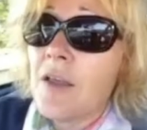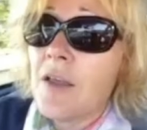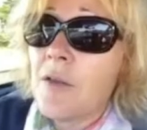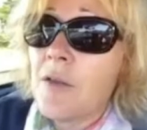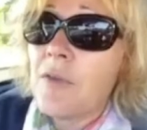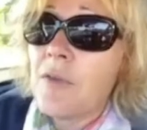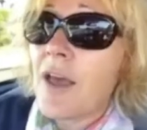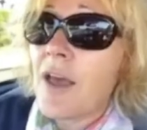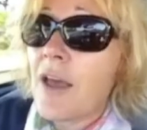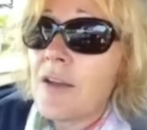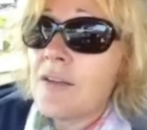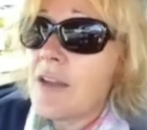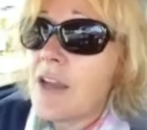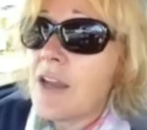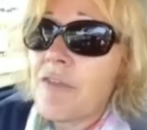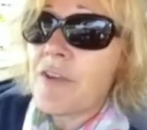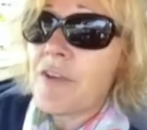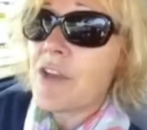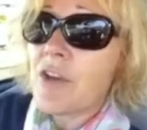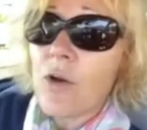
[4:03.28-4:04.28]
that
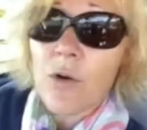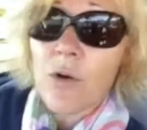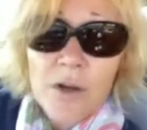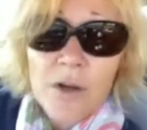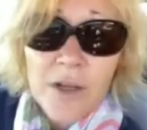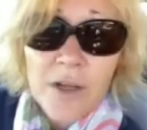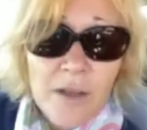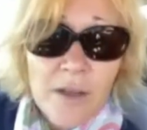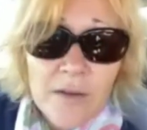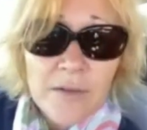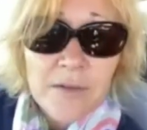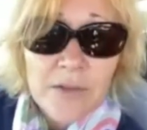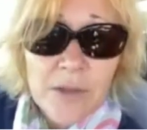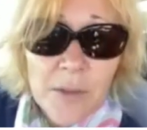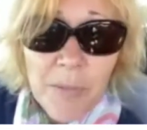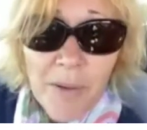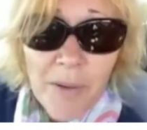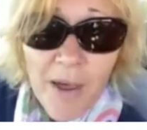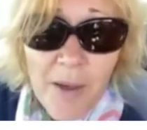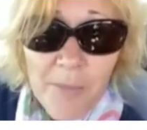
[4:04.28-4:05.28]
every corner the
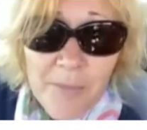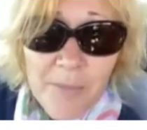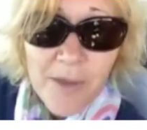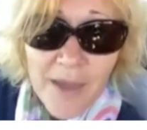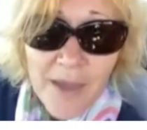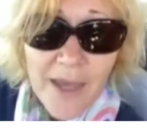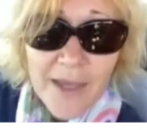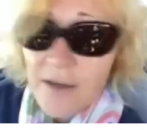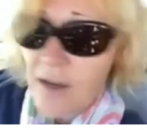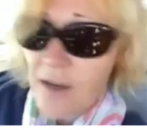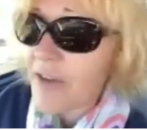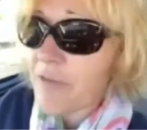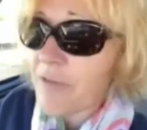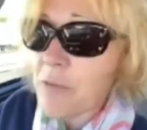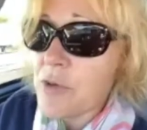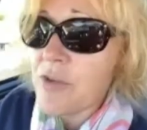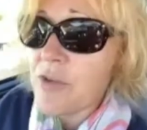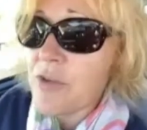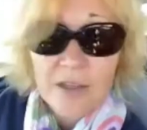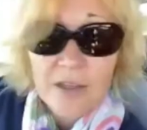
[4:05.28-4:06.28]
pub had live
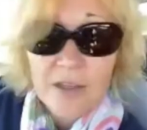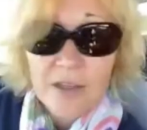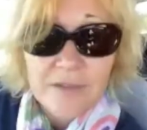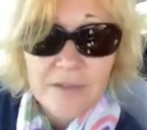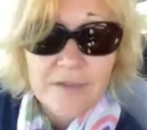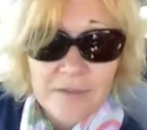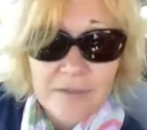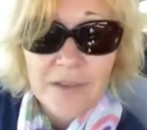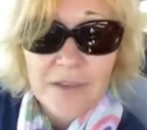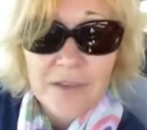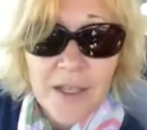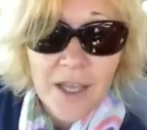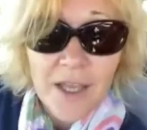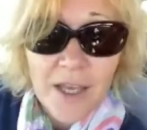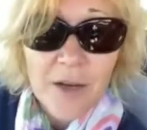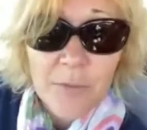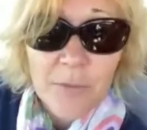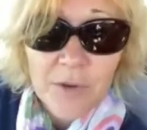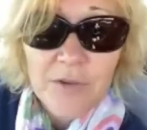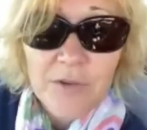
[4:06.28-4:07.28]
music, and
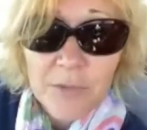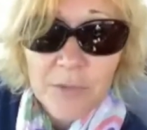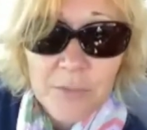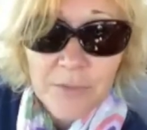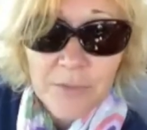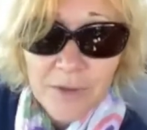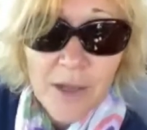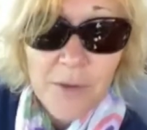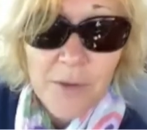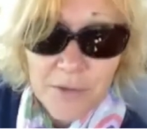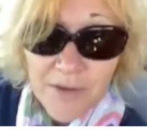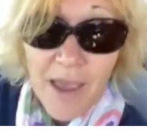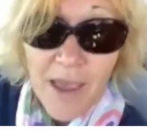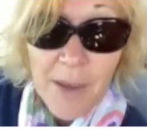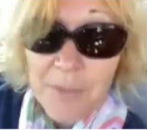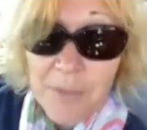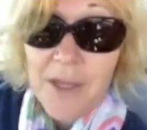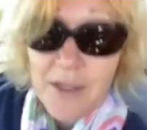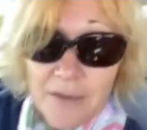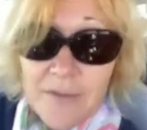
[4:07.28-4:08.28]
it was
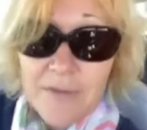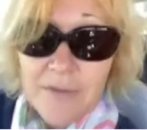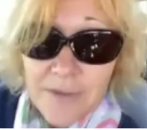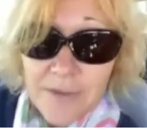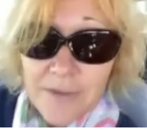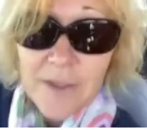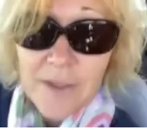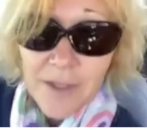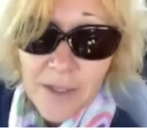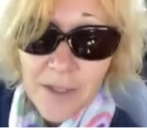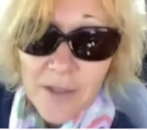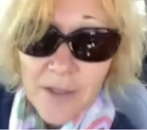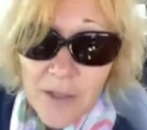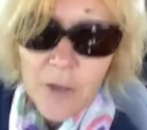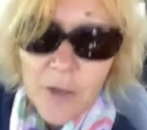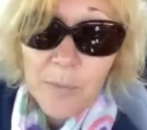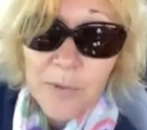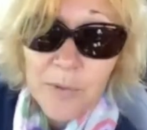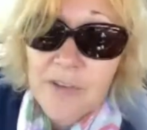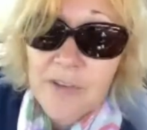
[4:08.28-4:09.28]
happening.
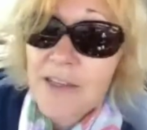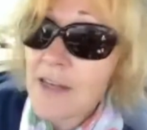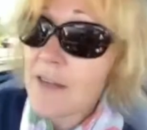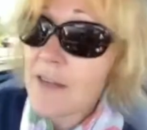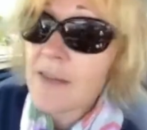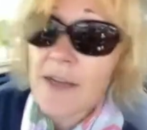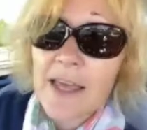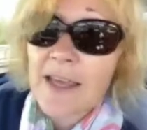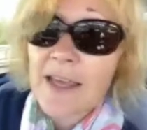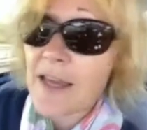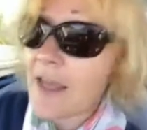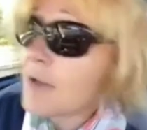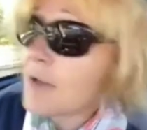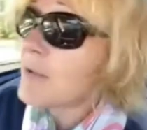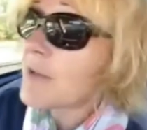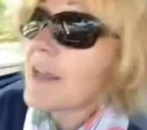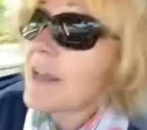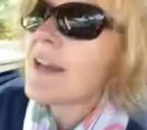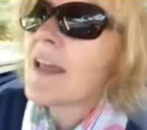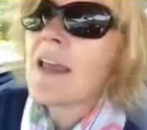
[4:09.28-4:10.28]
Particularly the
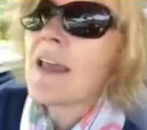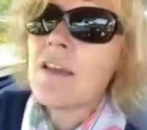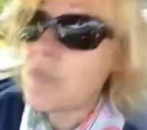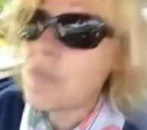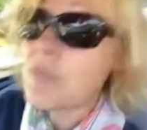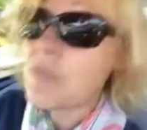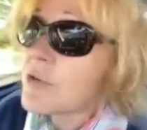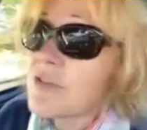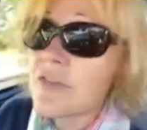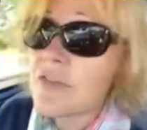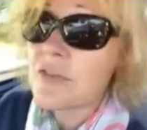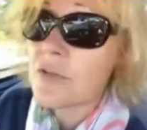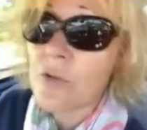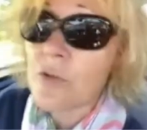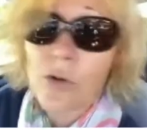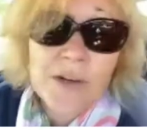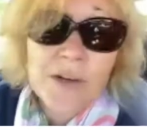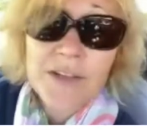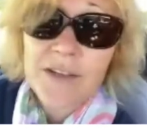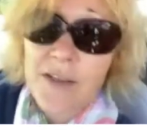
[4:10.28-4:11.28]
late 80s were just
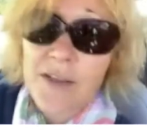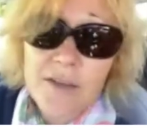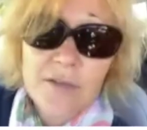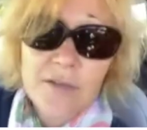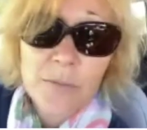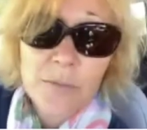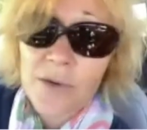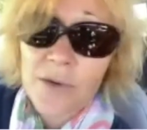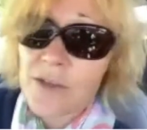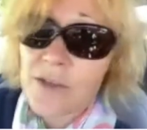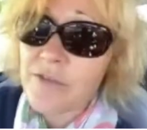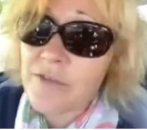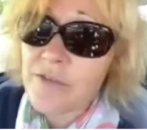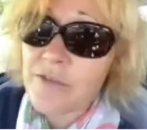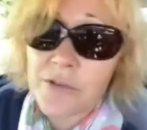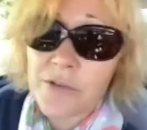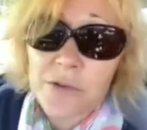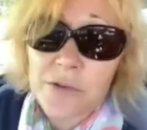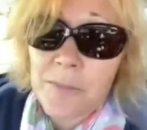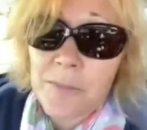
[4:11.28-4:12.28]
glory days, wonderful.